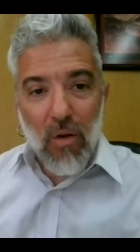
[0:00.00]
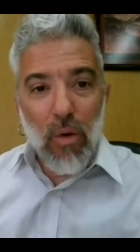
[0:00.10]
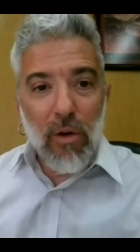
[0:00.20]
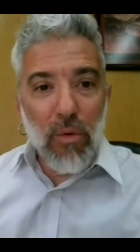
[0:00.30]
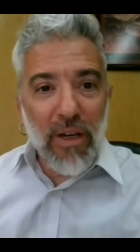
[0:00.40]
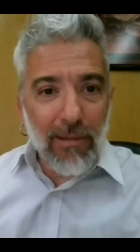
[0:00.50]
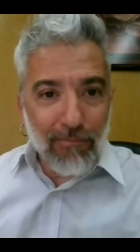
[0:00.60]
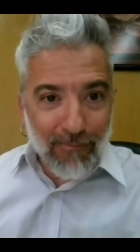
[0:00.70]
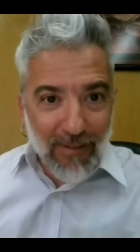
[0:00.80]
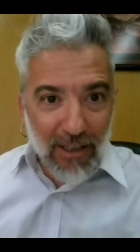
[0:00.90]
When
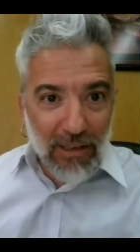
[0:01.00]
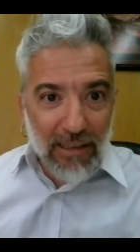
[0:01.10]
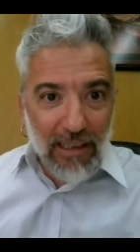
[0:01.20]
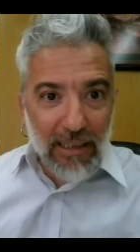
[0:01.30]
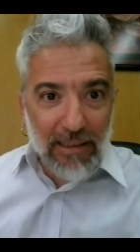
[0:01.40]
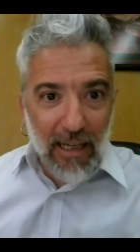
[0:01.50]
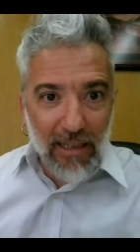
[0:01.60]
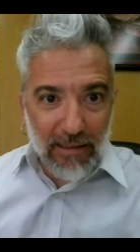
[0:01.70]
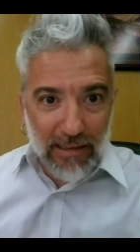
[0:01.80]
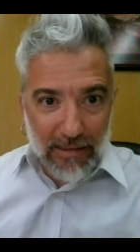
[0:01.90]
we, Argentinian
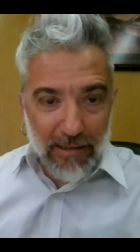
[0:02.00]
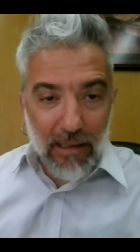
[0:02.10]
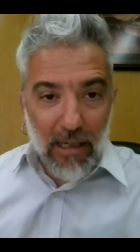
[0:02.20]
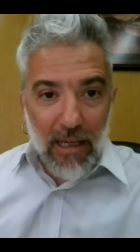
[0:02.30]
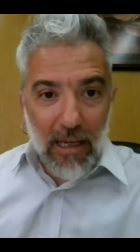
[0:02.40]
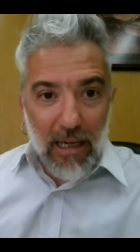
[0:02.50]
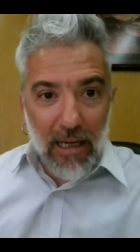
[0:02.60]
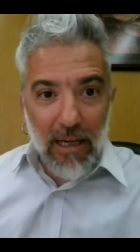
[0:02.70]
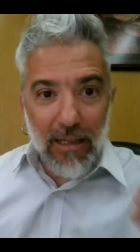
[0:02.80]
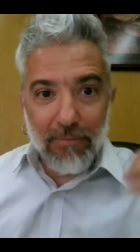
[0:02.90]
scientists,
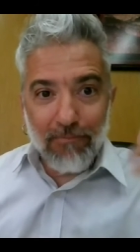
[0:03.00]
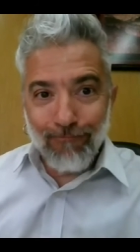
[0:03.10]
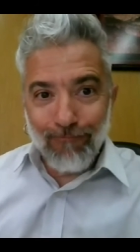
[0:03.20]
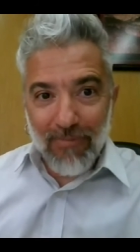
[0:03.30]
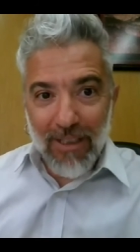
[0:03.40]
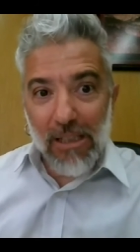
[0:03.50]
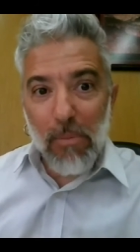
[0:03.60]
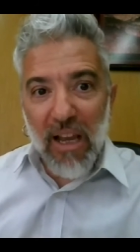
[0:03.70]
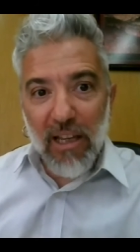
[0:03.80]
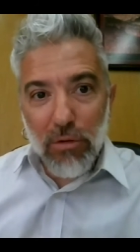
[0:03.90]
uh,
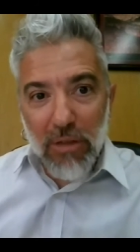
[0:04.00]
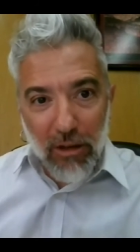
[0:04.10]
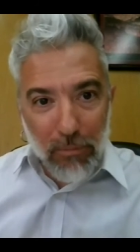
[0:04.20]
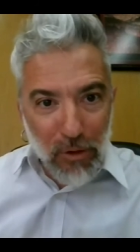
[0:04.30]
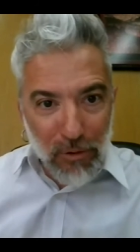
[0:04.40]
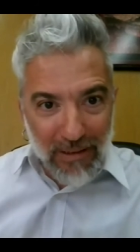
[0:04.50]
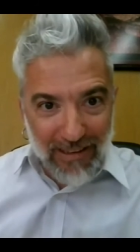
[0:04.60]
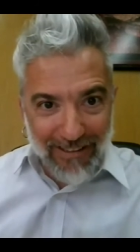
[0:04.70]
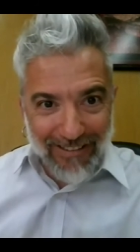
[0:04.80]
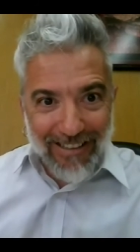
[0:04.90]
explain to the
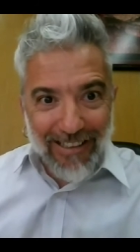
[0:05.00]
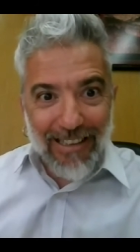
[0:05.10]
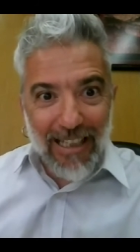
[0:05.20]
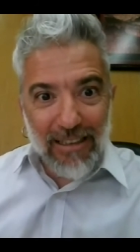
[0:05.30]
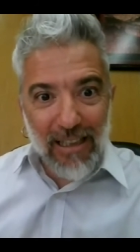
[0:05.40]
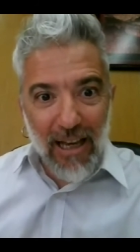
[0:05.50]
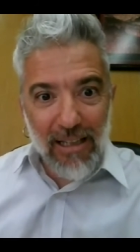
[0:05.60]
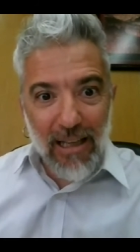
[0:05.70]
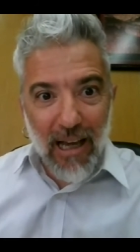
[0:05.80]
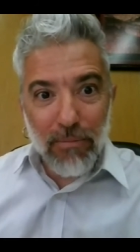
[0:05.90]
community that
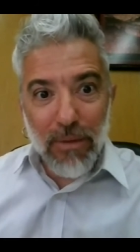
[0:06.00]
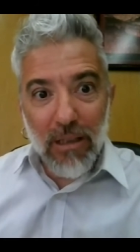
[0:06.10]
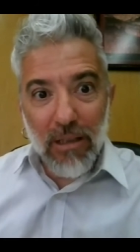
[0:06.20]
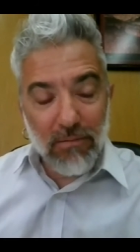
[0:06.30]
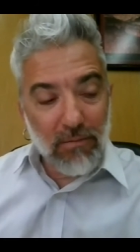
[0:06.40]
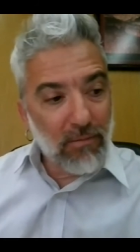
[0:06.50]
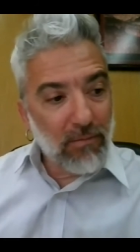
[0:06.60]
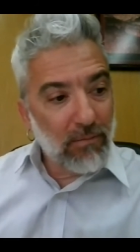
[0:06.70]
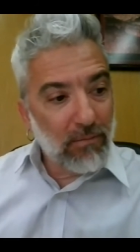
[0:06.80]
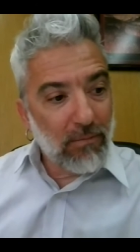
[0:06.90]
science can be
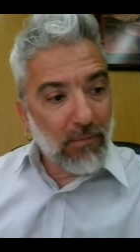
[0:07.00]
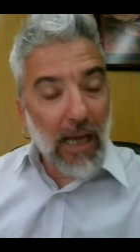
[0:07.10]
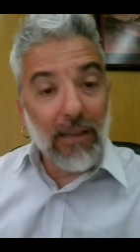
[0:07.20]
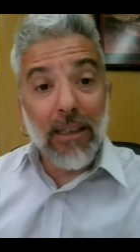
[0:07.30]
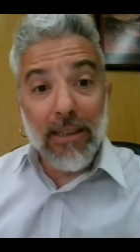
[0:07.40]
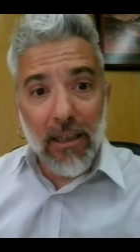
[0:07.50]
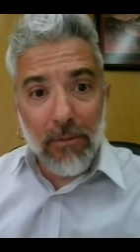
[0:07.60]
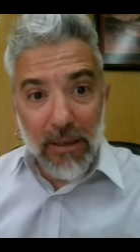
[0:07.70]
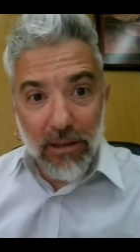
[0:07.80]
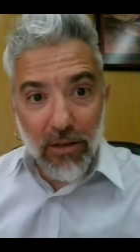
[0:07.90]
at the
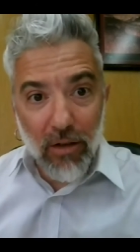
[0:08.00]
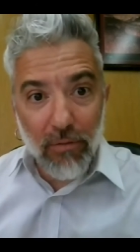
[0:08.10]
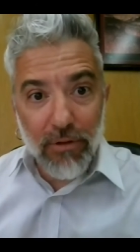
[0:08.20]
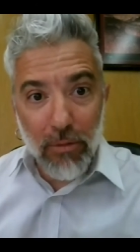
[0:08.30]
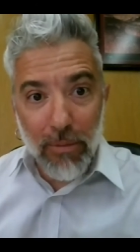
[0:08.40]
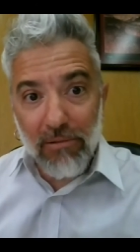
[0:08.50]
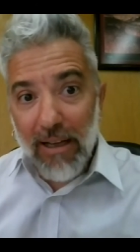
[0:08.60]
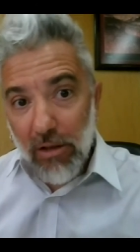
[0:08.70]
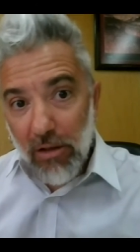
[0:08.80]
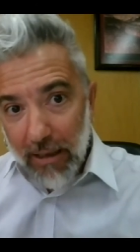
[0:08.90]
service of human
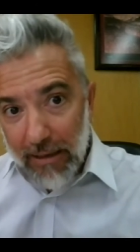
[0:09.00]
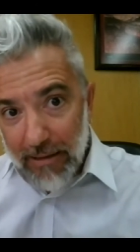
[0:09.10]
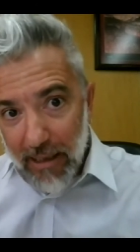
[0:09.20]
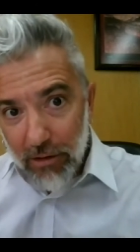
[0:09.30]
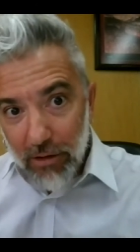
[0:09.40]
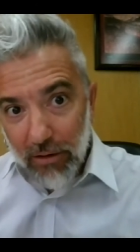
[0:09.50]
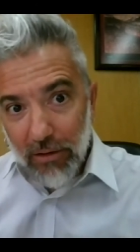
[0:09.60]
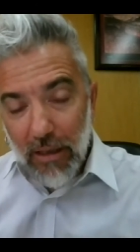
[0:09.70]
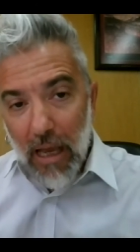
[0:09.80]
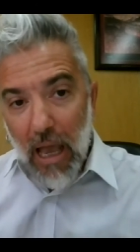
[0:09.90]
rights organizations